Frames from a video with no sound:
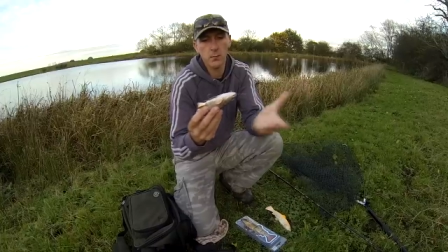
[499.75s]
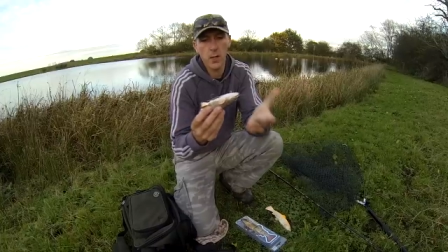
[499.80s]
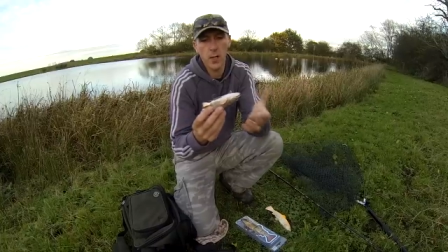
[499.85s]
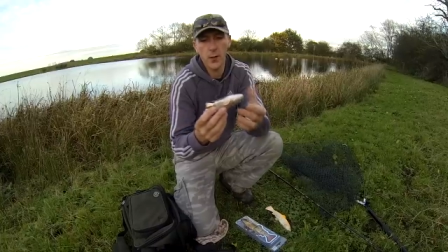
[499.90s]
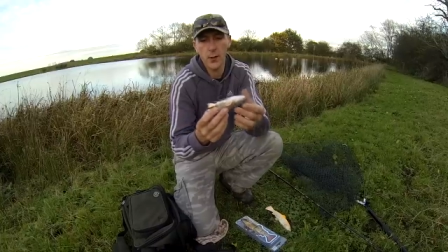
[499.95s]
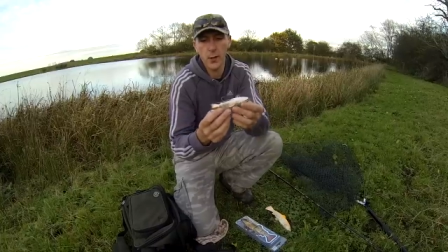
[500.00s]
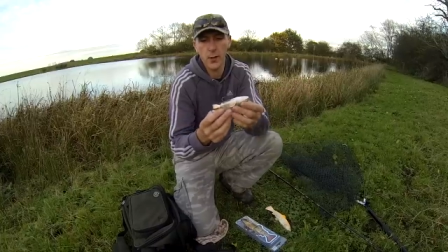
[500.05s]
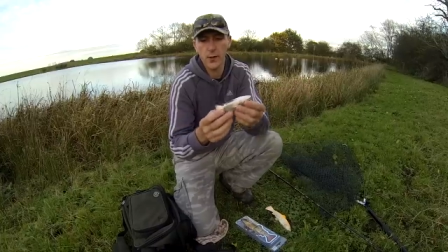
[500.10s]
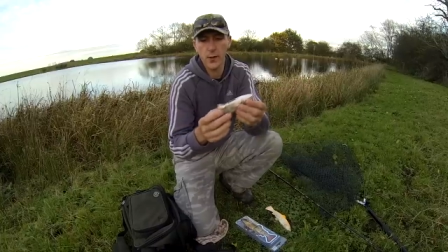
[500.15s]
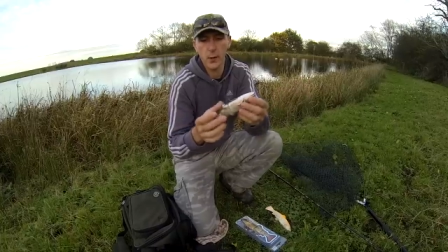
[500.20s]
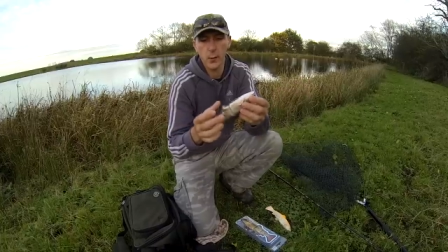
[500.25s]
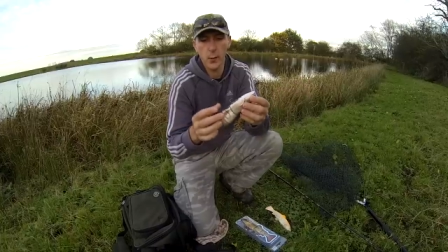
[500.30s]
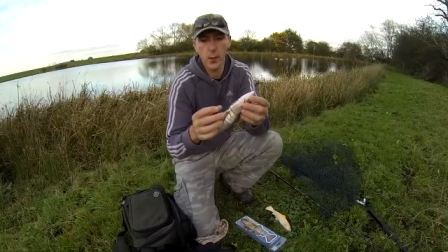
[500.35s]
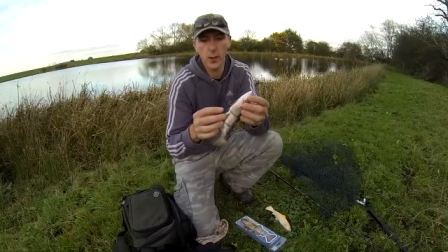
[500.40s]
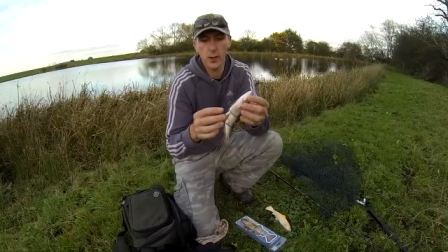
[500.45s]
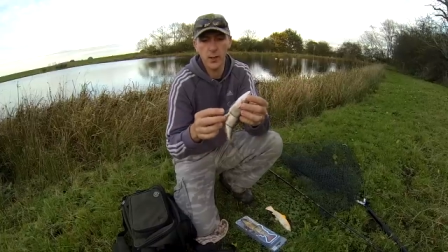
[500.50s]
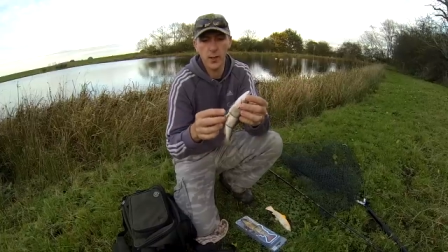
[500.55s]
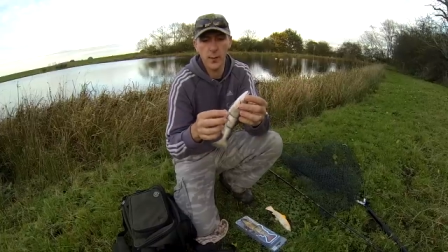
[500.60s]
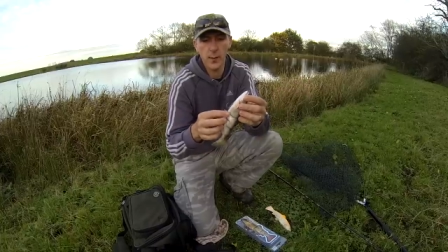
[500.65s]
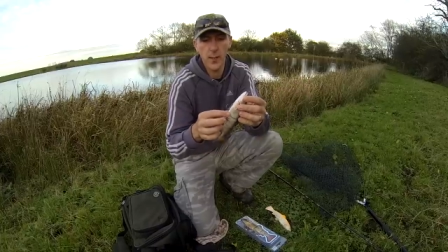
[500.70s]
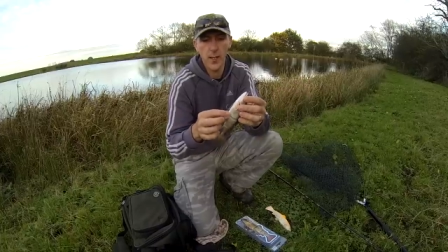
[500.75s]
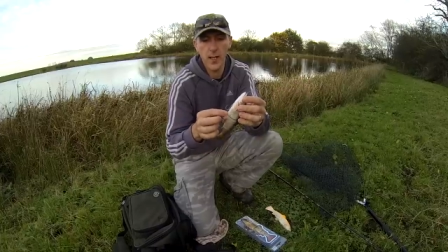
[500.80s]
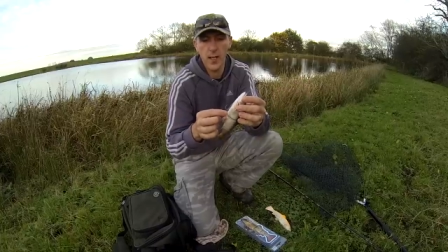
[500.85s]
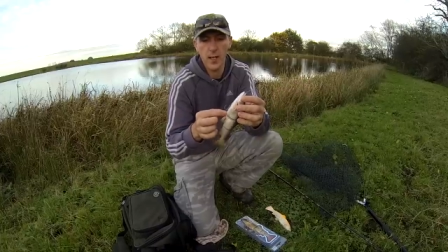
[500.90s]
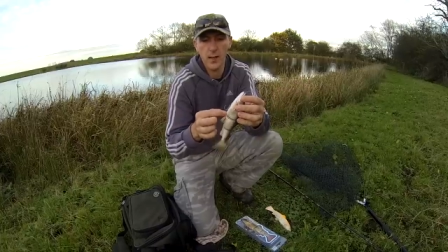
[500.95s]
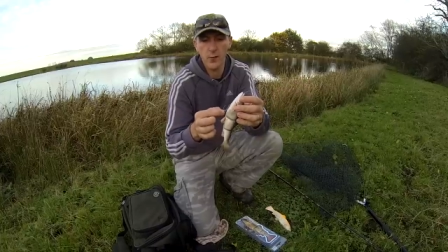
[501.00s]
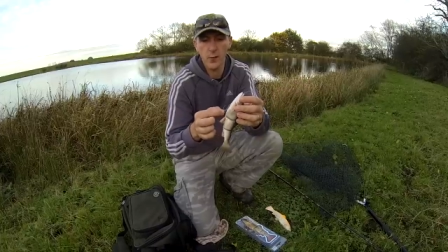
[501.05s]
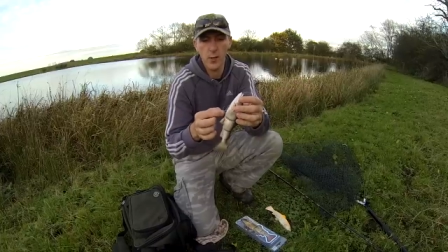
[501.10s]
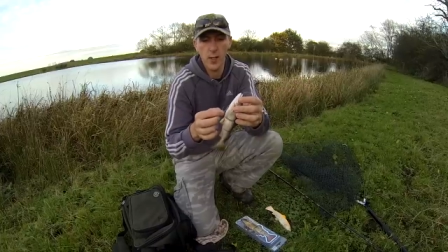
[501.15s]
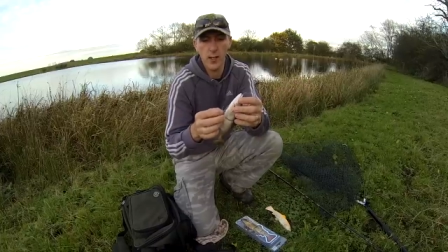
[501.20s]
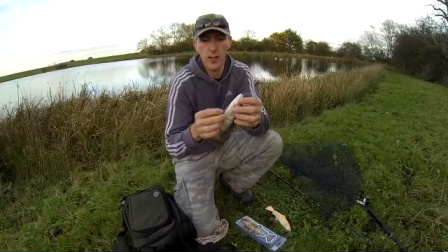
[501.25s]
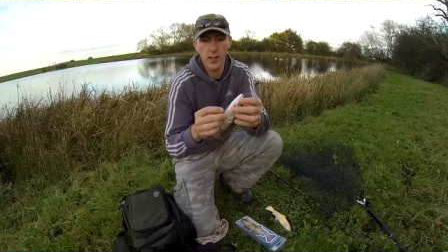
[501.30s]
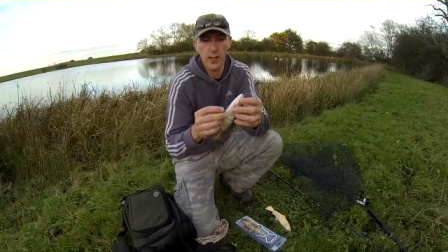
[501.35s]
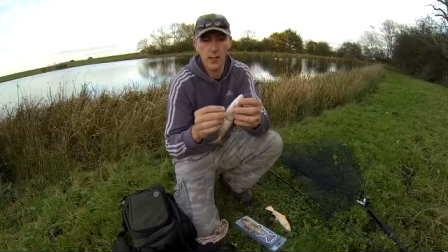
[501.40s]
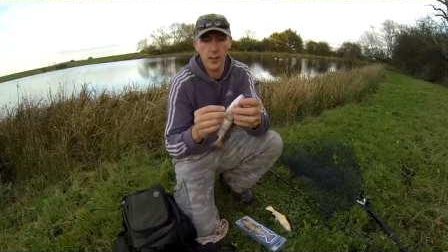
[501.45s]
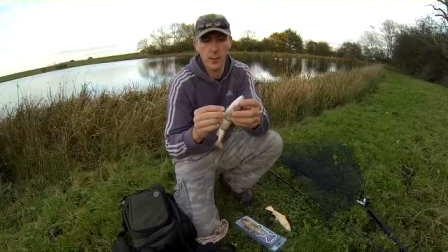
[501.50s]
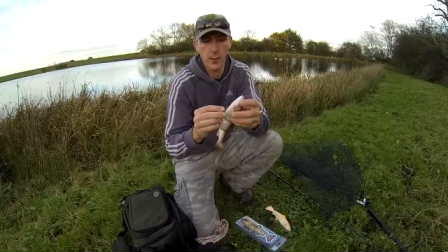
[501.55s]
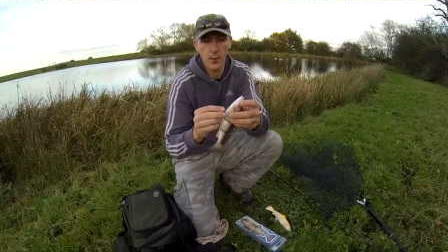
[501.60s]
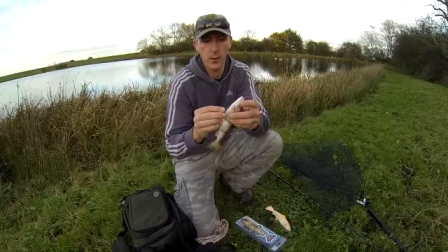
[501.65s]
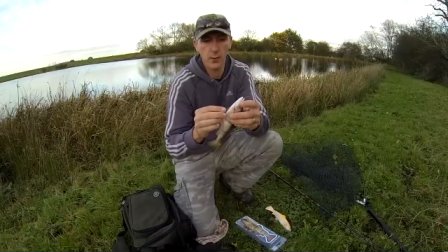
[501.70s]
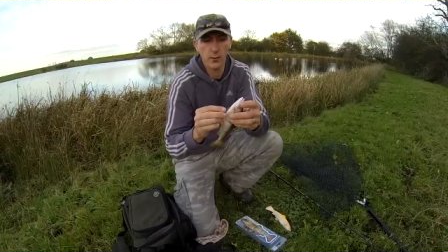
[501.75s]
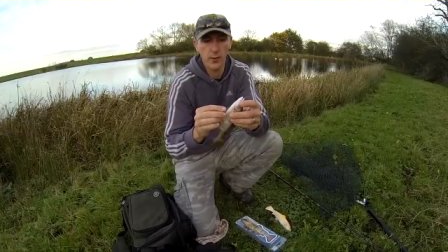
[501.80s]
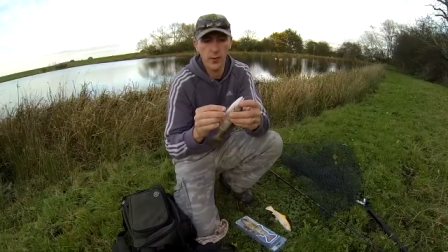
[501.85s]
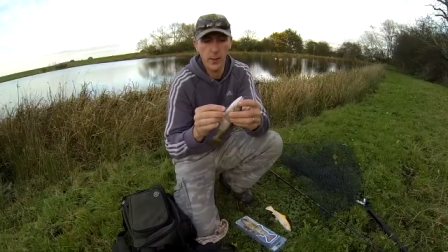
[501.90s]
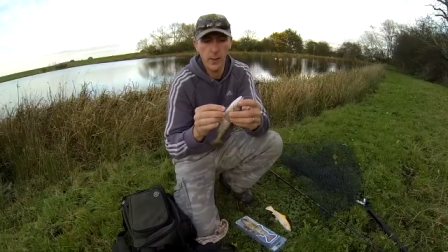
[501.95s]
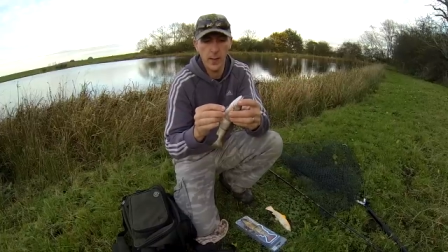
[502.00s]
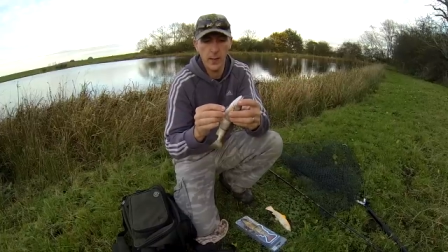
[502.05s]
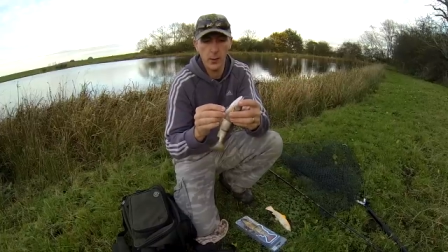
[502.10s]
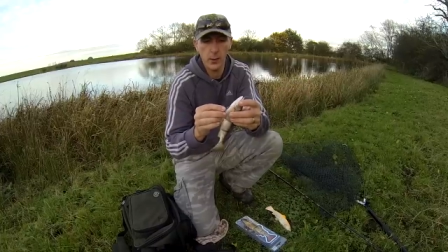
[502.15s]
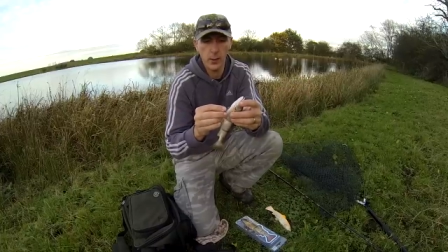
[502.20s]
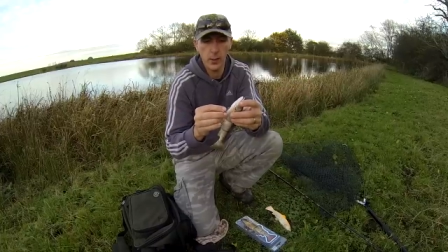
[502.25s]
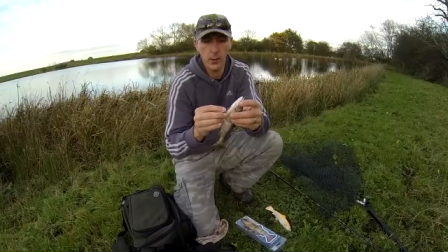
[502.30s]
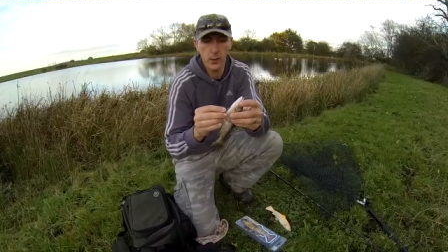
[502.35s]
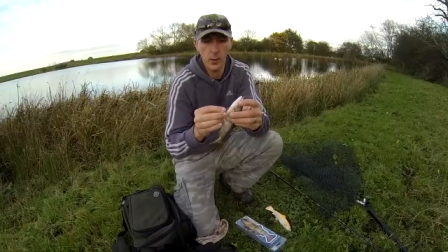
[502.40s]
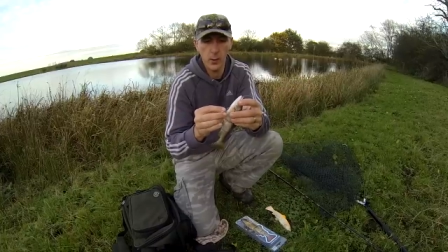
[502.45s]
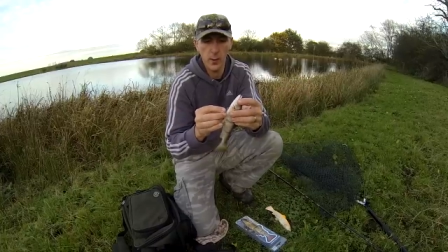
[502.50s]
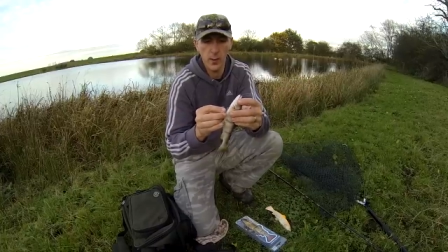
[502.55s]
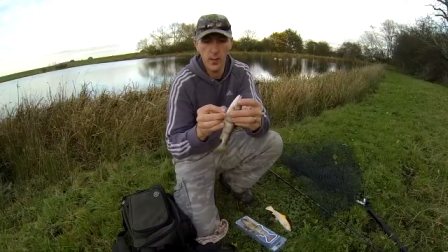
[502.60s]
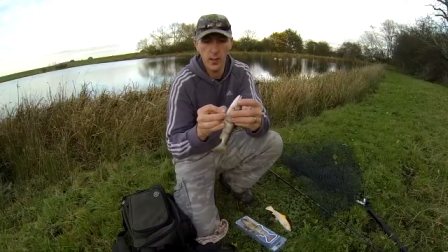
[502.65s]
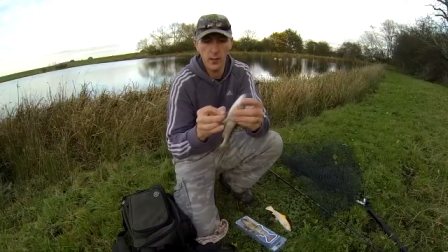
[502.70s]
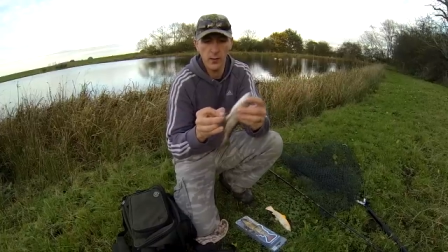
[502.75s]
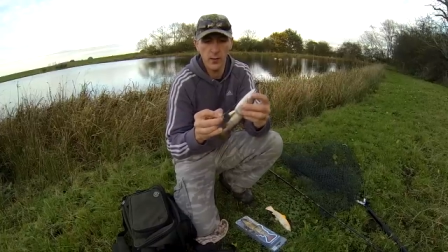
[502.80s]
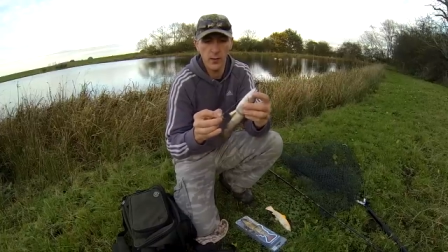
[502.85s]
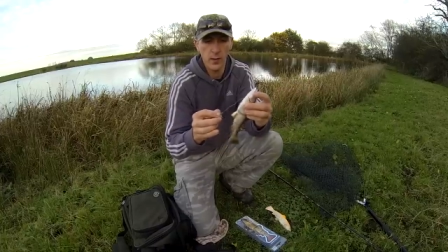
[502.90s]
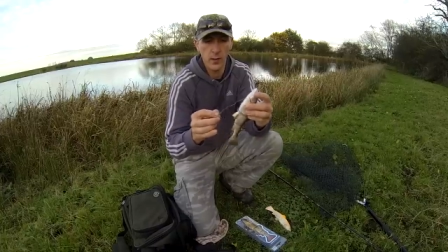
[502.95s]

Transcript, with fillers: I don't know if it works any better, I haven't tried that yet, but it's something I might look at and do myself.